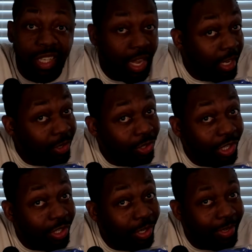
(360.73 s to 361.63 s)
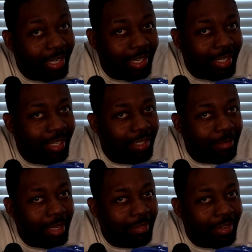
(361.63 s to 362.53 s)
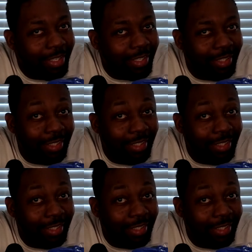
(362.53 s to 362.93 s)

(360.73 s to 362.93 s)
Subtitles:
Can't go to the store to get these motherfuckers.